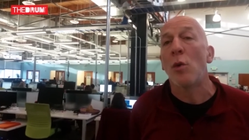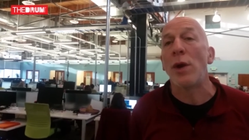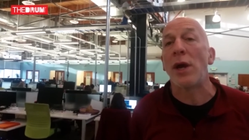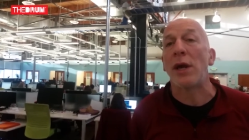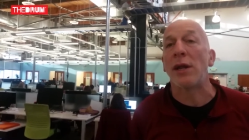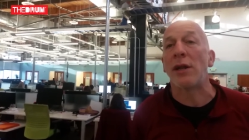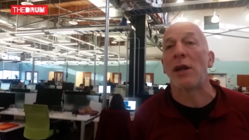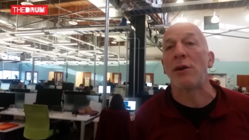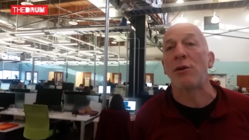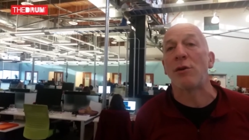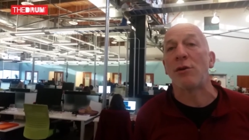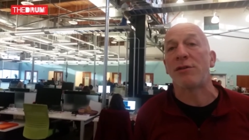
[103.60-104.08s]
we
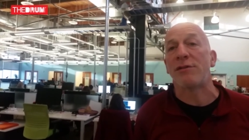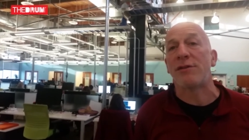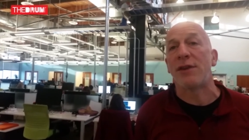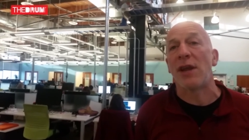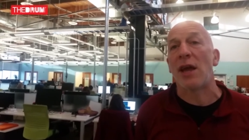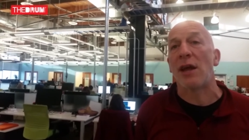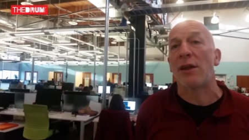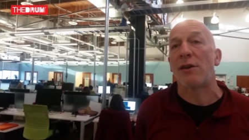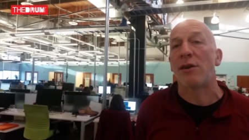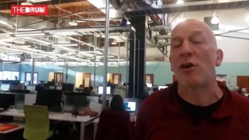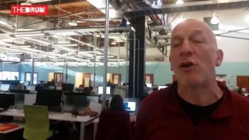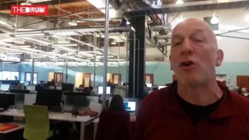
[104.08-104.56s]
can
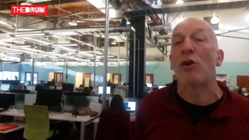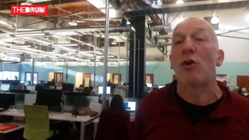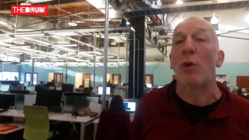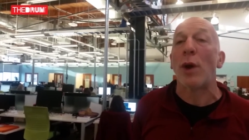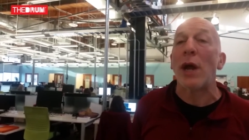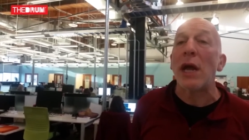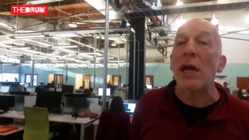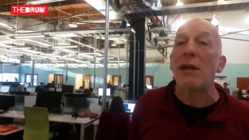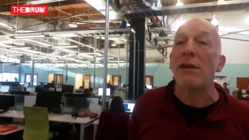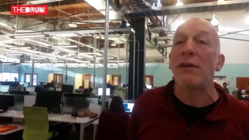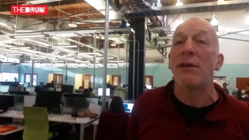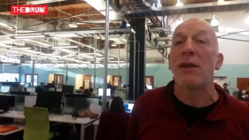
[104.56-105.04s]
understand a
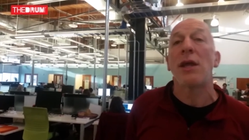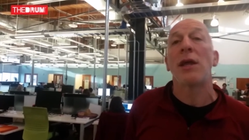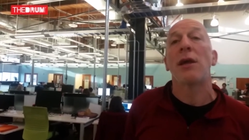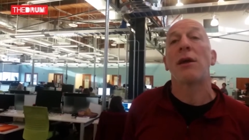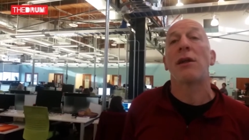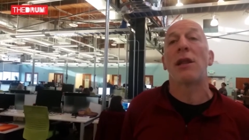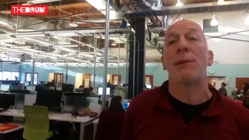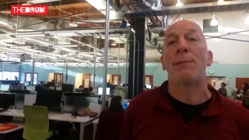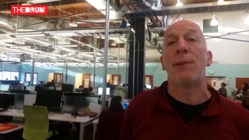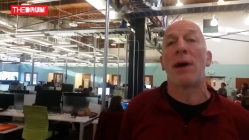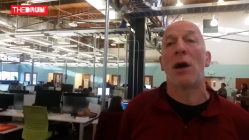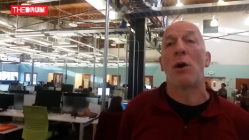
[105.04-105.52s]
great
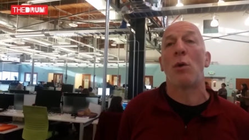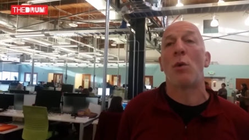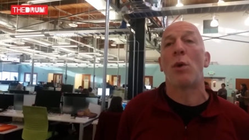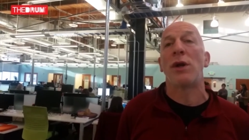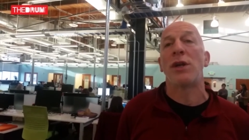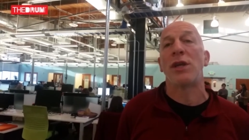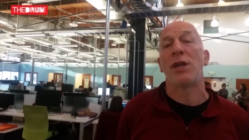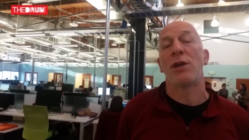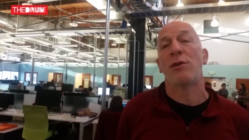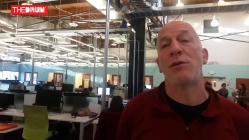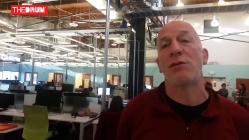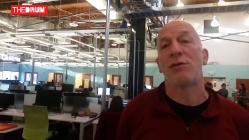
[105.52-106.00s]
deal about
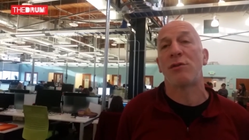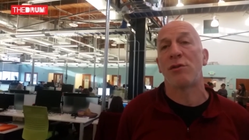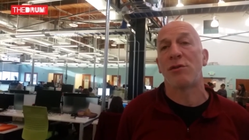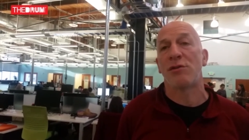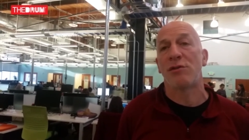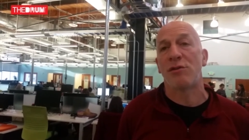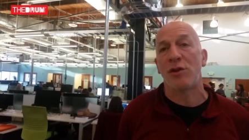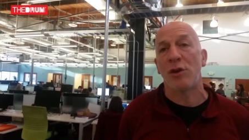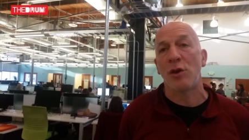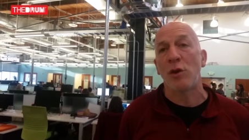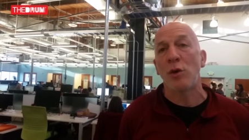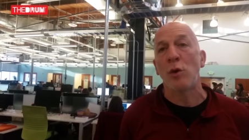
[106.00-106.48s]
what
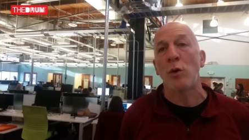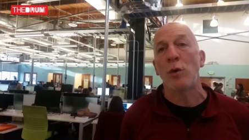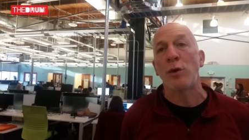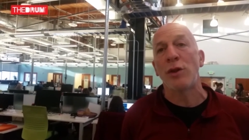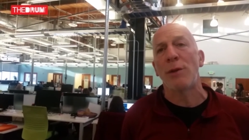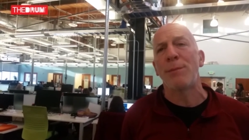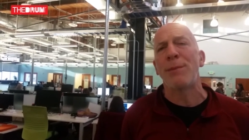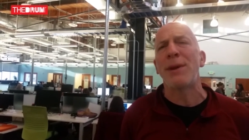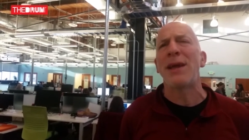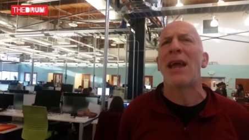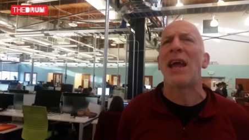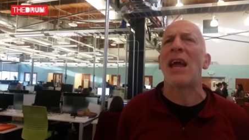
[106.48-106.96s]
users do,
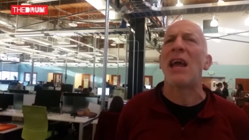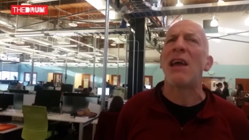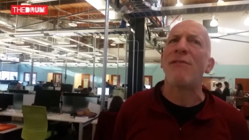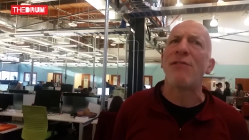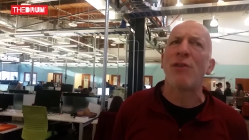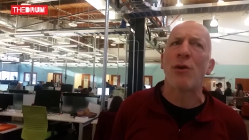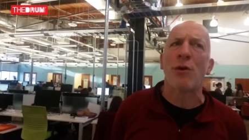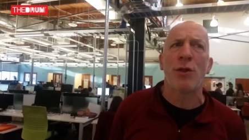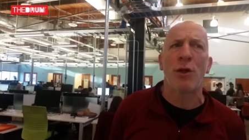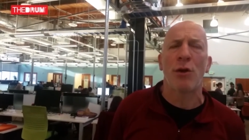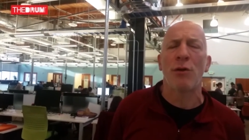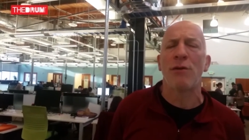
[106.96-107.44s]
their
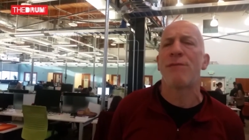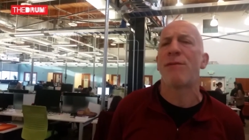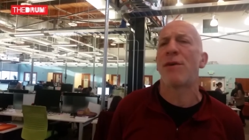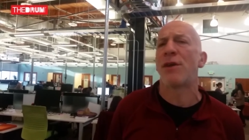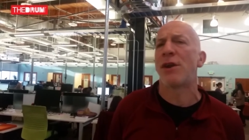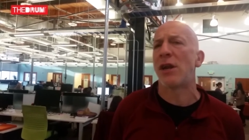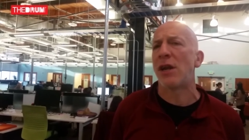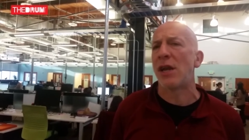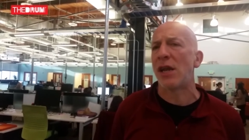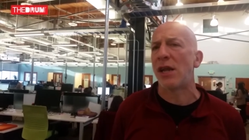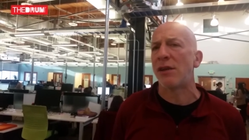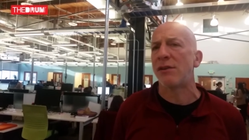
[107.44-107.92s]
behavior, their
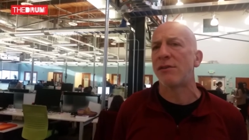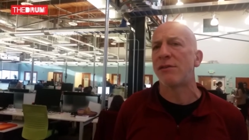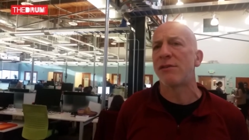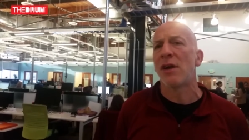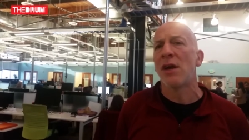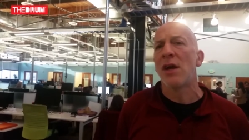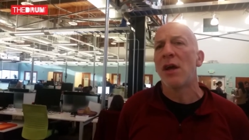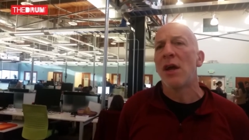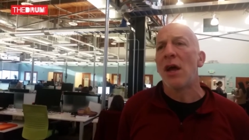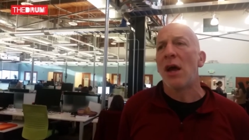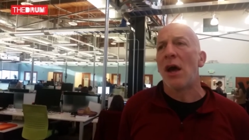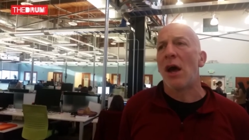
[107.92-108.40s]
affinities,
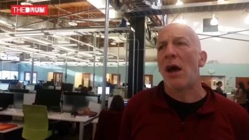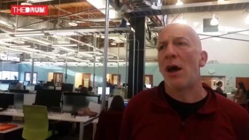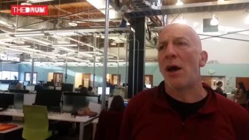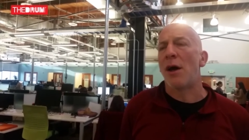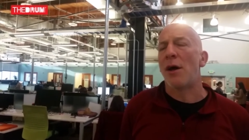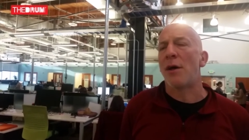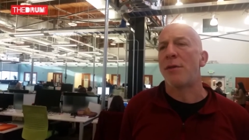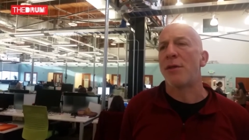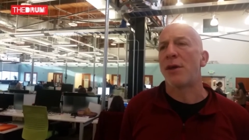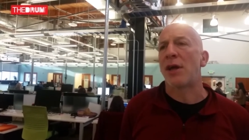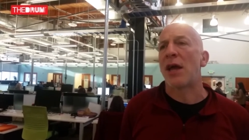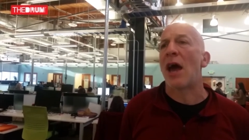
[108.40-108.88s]

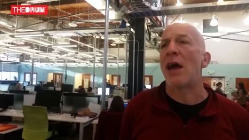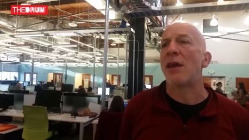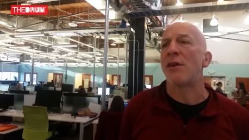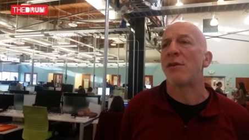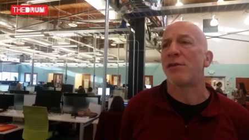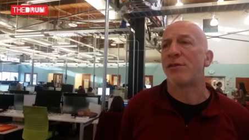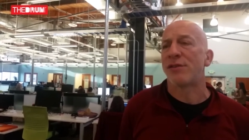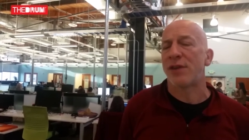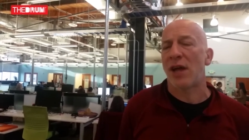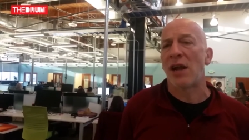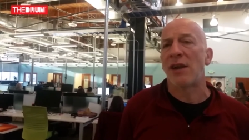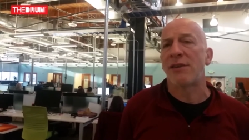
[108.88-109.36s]
uh, the kind
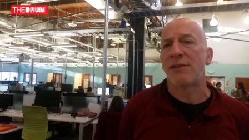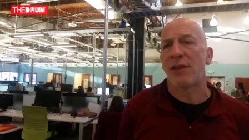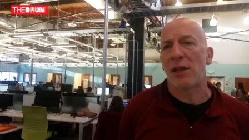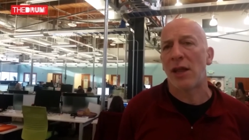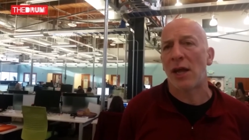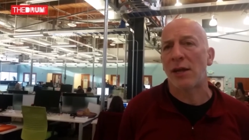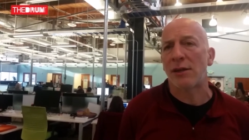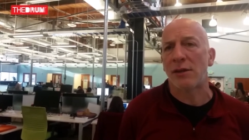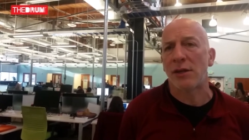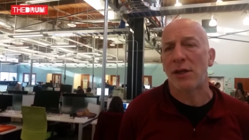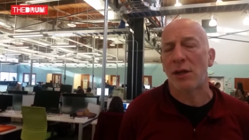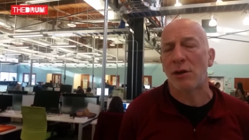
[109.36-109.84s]
of sites they
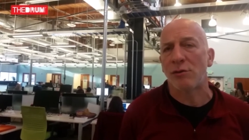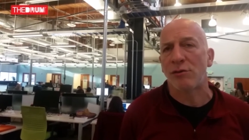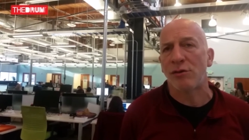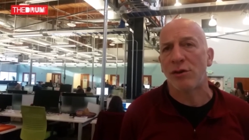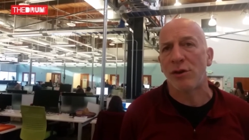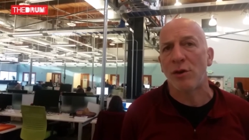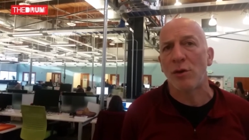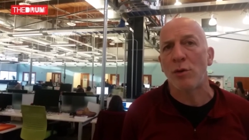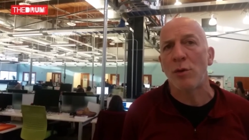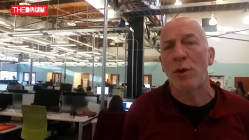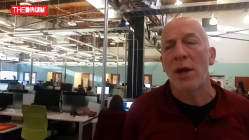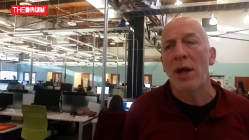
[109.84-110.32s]
like to go
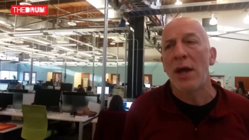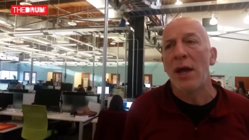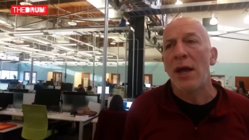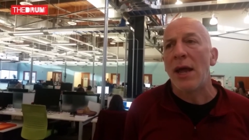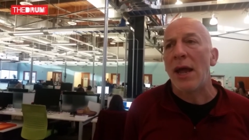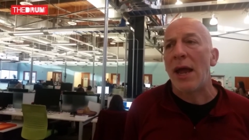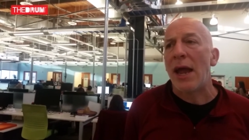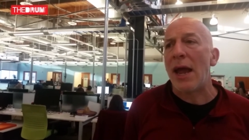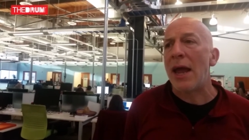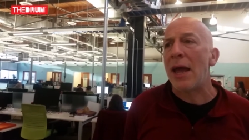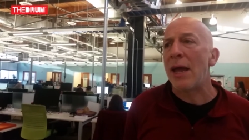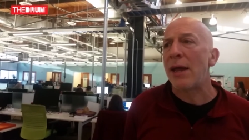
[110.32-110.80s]
to.
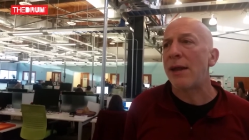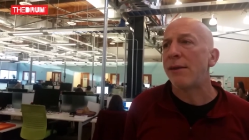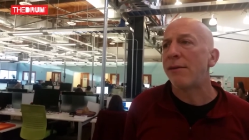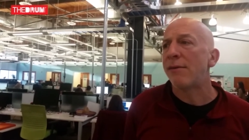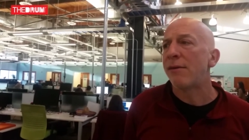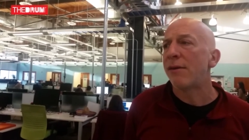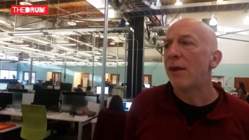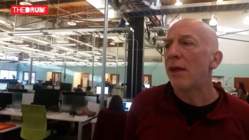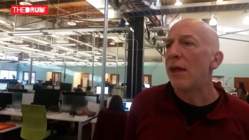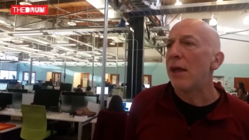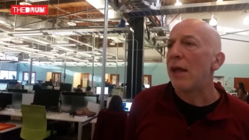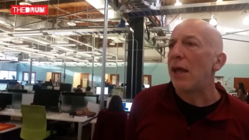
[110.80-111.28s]

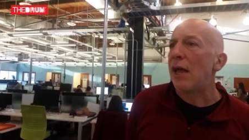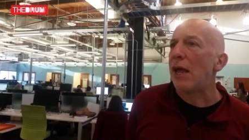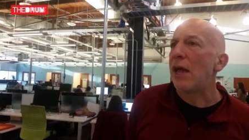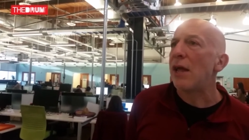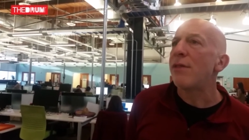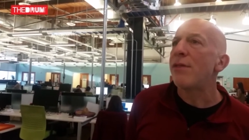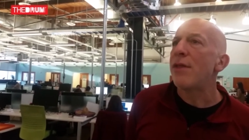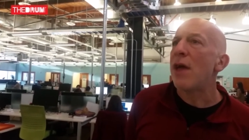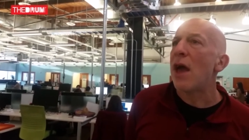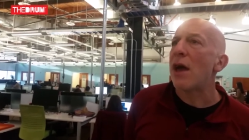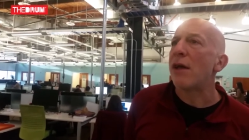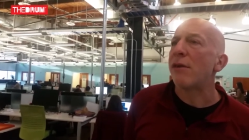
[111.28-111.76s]
And
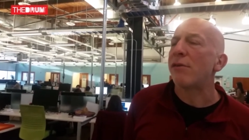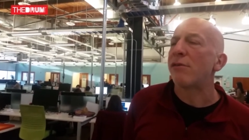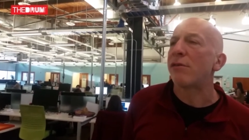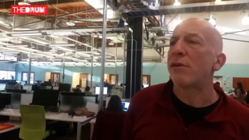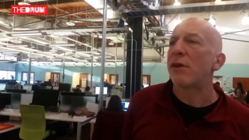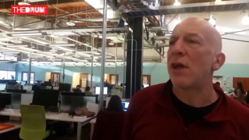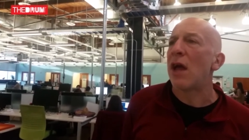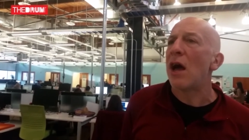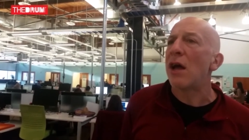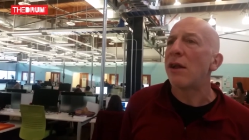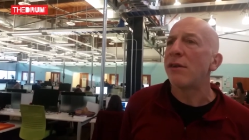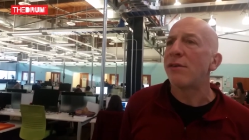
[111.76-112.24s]
in
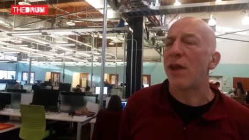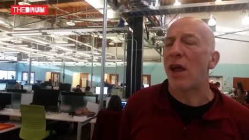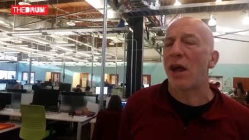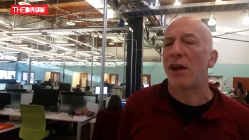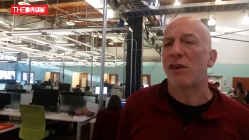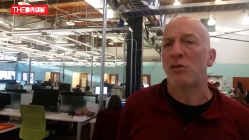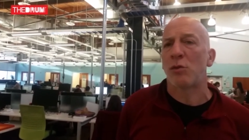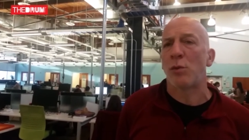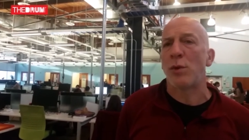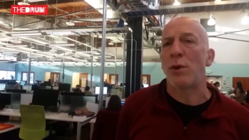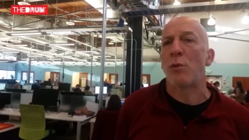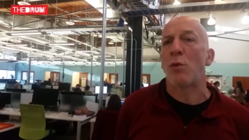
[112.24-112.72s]
that
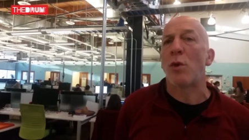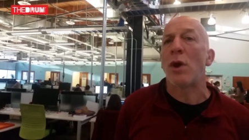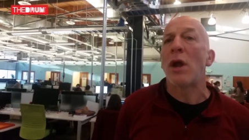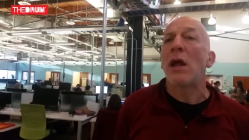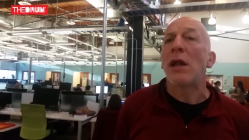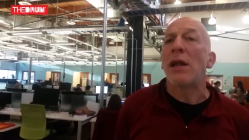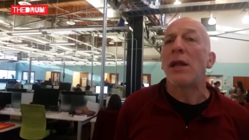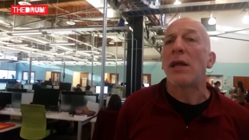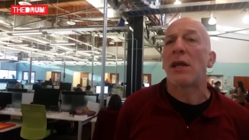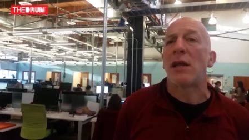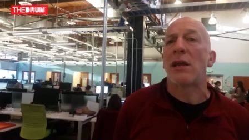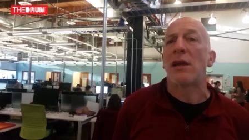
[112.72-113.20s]
context, we
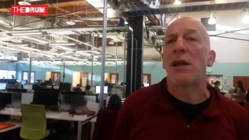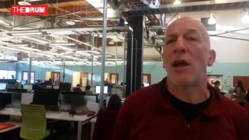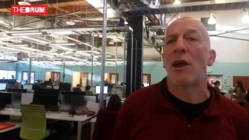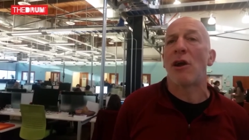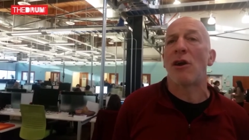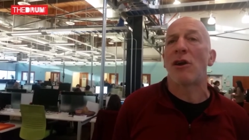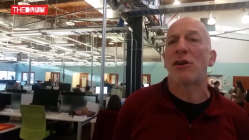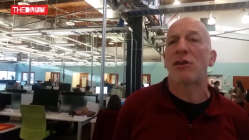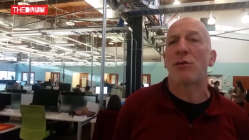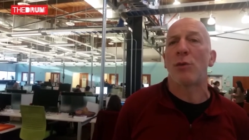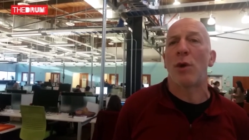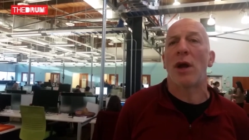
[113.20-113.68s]
really can
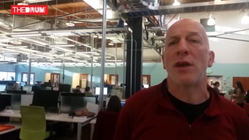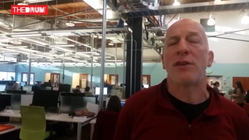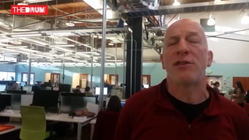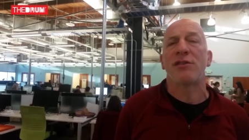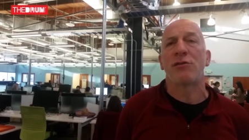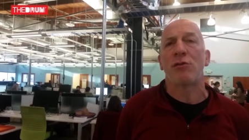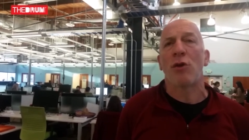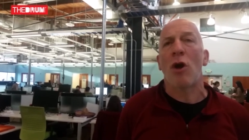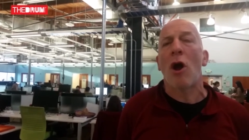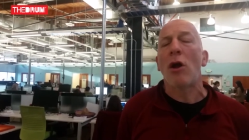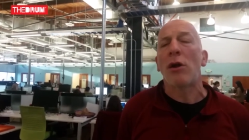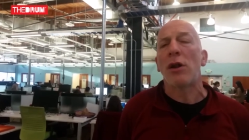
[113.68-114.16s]
characterize
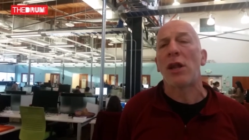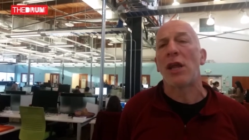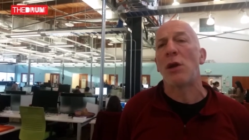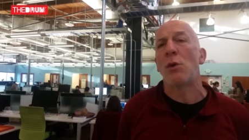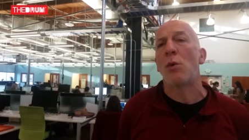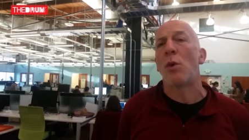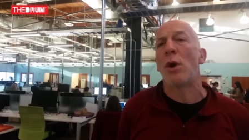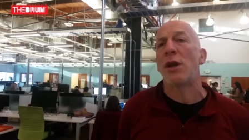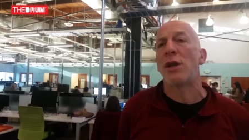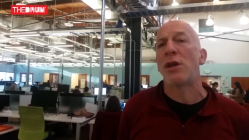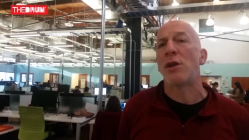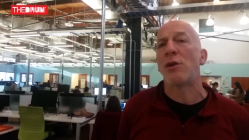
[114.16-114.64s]
strongly
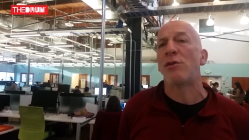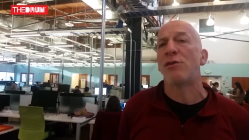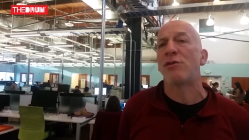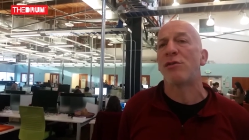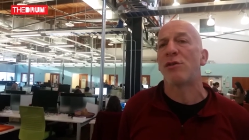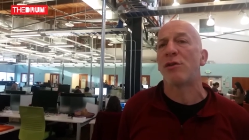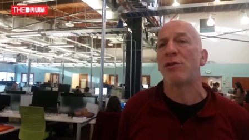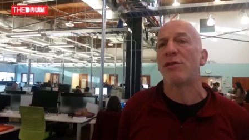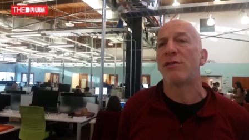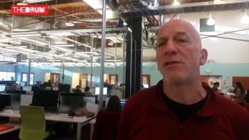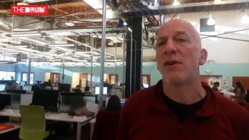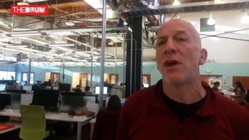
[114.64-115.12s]
what
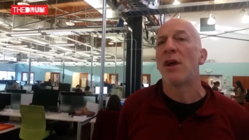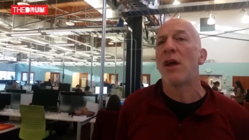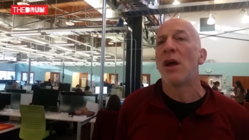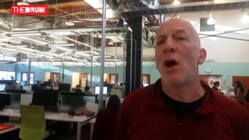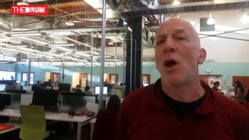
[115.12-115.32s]
users